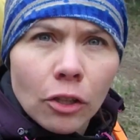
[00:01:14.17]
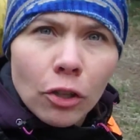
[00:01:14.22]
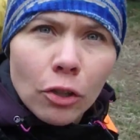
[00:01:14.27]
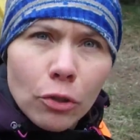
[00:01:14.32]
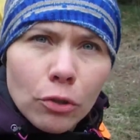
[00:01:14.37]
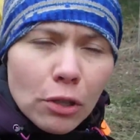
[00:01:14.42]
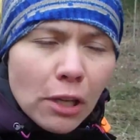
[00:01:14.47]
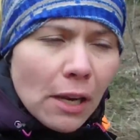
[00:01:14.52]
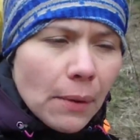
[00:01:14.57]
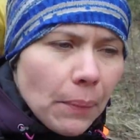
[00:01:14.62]

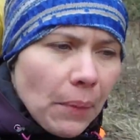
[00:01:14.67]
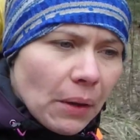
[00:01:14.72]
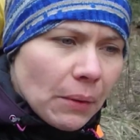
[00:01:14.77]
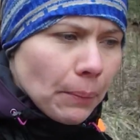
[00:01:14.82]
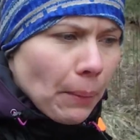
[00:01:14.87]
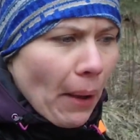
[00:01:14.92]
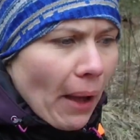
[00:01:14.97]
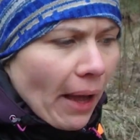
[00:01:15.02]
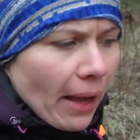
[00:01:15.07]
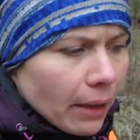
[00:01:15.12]
New sleeping
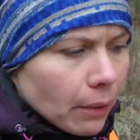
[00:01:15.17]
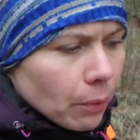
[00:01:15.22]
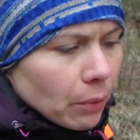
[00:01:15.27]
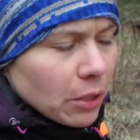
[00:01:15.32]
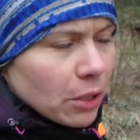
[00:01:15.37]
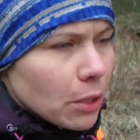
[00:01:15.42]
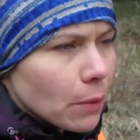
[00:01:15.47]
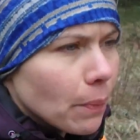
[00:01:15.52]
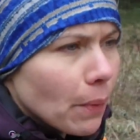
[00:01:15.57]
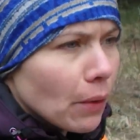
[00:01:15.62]
bag was
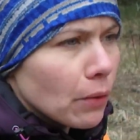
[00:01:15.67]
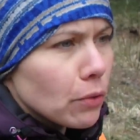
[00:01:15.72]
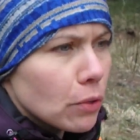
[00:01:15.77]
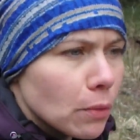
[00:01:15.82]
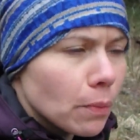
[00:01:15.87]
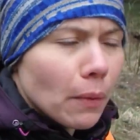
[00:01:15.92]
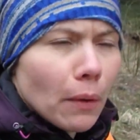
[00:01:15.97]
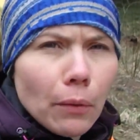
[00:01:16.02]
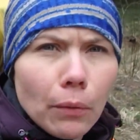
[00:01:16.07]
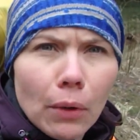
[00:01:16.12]
supposed
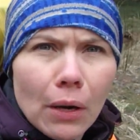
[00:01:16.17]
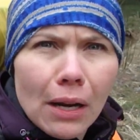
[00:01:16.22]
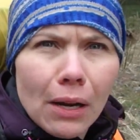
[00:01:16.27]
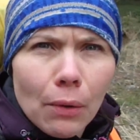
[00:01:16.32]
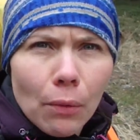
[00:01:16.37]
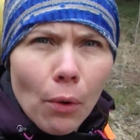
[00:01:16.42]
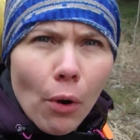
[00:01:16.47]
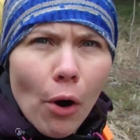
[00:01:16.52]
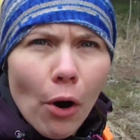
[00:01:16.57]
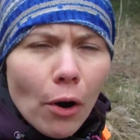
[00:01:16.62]
to be really
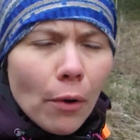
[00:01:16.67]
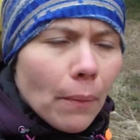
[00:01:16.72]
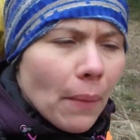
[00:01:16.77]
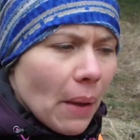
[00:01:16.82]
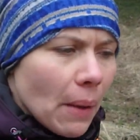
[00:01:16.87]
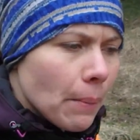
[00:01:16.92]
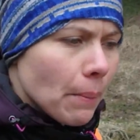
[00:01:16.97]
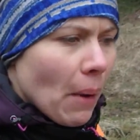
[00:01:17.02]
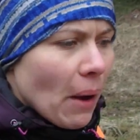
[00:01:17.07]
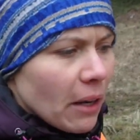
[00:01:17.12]
warm,
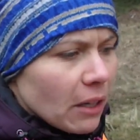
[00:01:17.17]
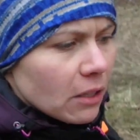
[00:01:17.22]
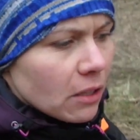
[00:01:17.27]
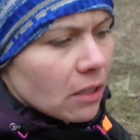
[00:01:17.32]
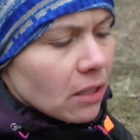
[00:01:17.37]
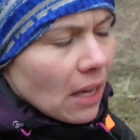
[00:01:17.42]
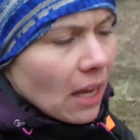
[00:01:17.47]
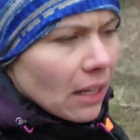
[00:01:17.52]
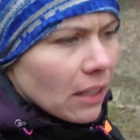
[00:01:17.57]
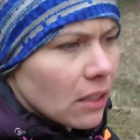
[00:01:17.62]

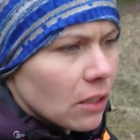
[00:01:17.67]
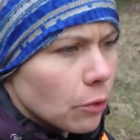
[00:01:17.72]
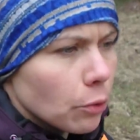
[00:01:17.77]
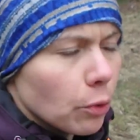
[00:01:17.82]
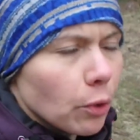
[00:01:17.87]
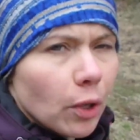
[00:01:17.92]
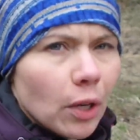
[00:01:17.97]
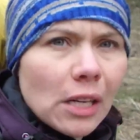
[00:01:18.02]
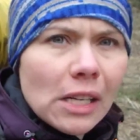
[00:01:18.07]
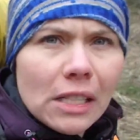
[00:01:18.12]
-10
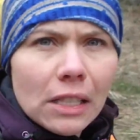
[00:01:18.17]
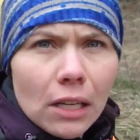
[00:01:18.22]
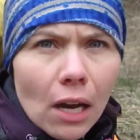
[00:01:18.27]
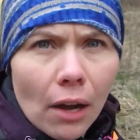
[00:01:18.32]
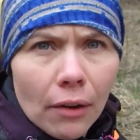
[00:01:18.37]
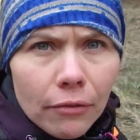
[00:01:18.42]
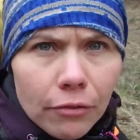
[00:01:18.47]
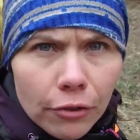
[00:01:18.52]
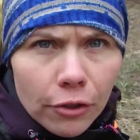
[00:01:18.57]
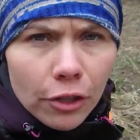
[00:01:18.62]
degrees
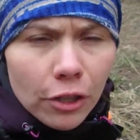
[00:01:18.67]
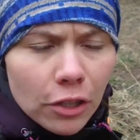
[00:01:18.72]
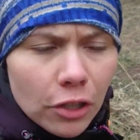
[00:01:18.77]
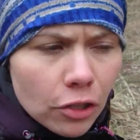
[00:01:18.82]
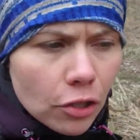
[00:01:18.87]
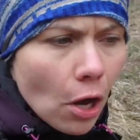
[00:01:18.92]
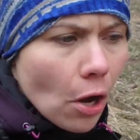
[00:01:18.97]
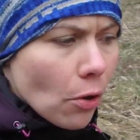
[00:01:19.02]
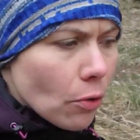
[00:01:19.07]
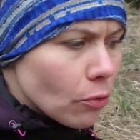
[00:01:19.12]
comfort
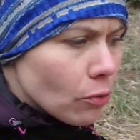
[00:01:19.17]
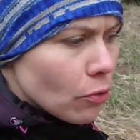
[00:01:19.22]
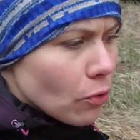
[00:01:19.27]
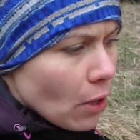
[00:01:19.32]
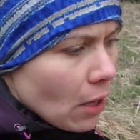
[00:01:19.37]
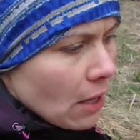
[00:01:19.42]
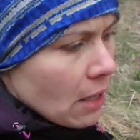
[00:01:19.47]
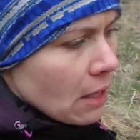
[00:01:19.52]
zone.